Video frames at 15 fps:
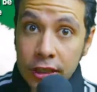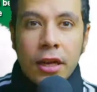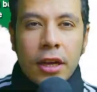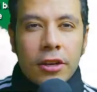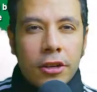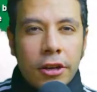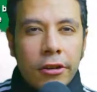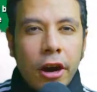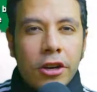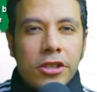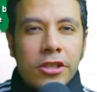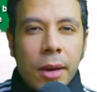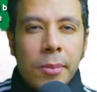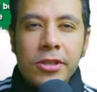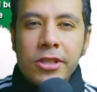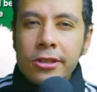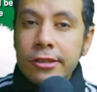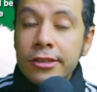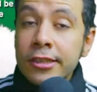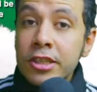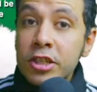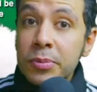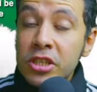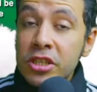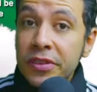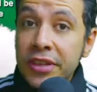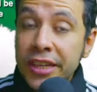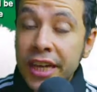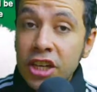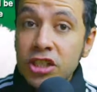there are some certain
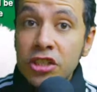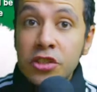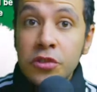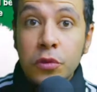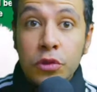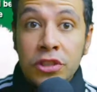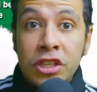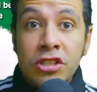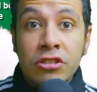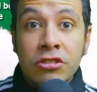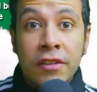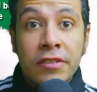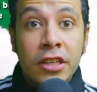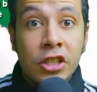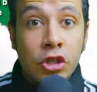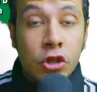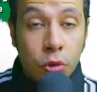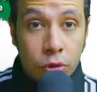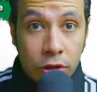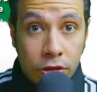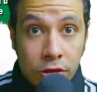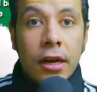specifications for this travel insurance,